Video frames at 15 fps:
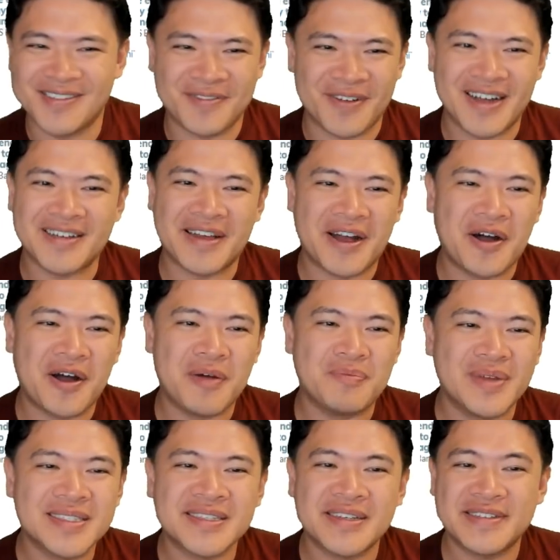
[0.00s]
right now and
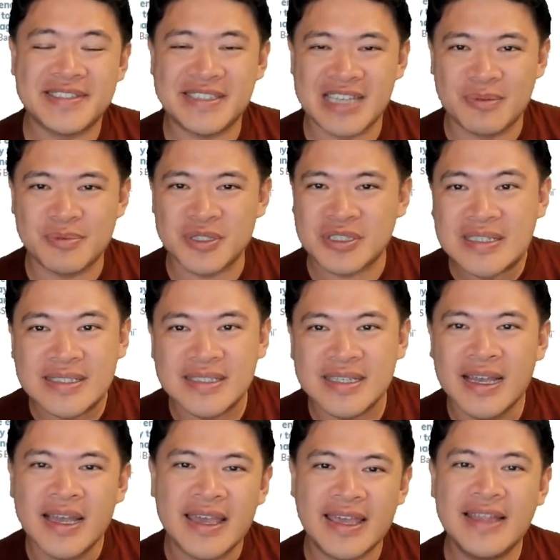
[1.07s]
misconceptions
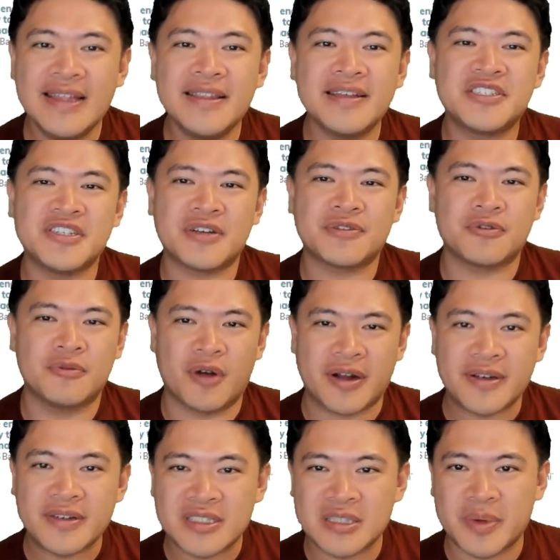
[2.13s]
in the general
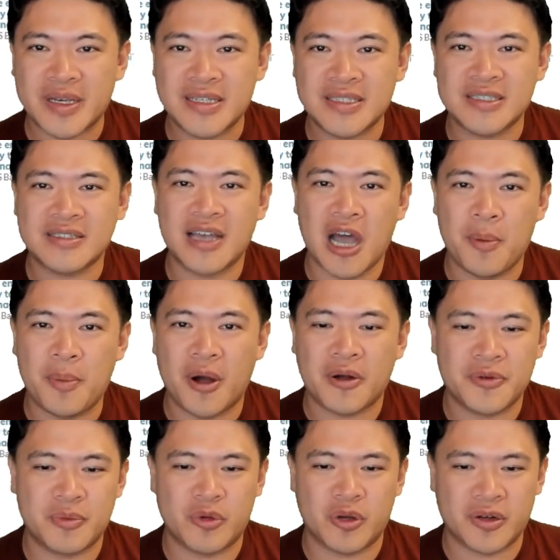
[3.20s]
market space about
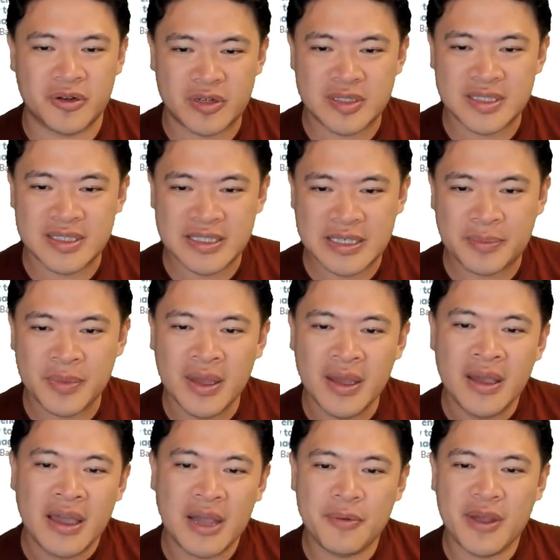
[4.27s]
cryptocurrency.
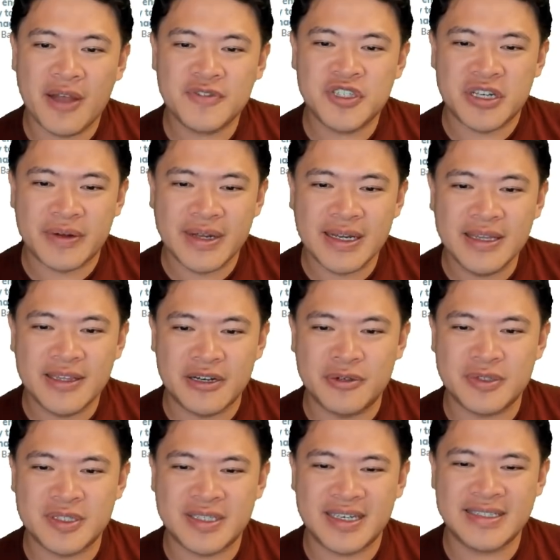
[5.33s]
And we have Cherry Low
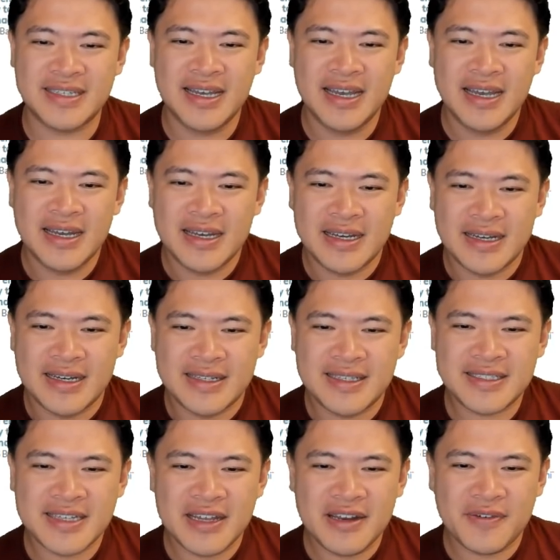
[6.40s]
who says,
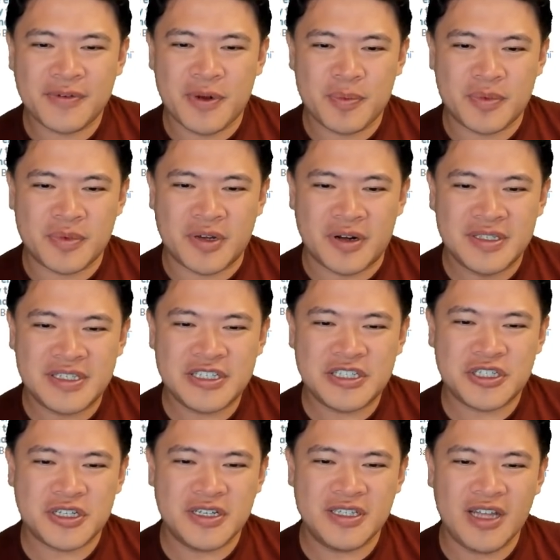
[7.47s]
this kind of cryptocurrency
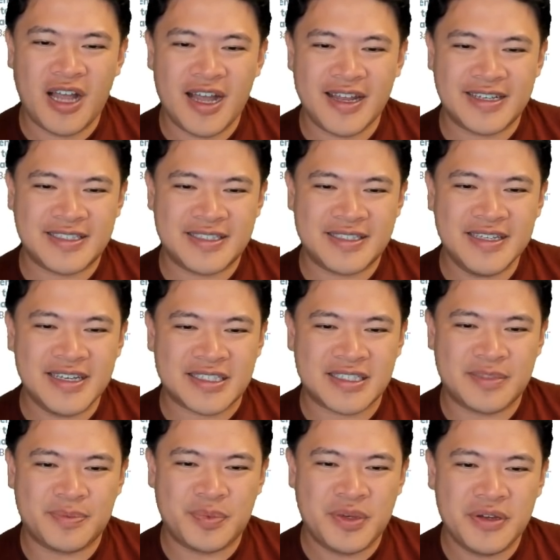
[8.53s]
should not
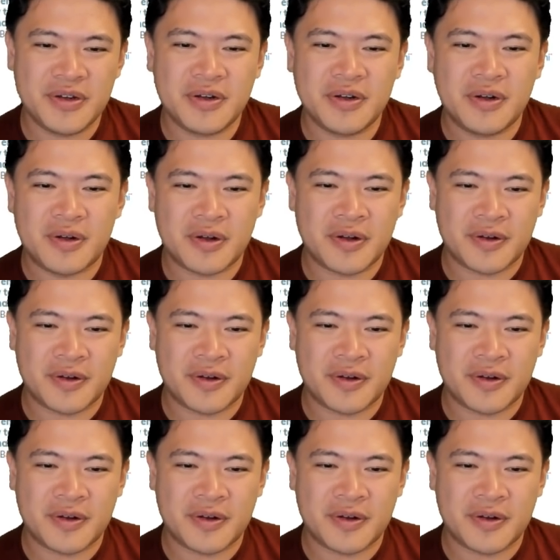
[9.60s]
exist, pure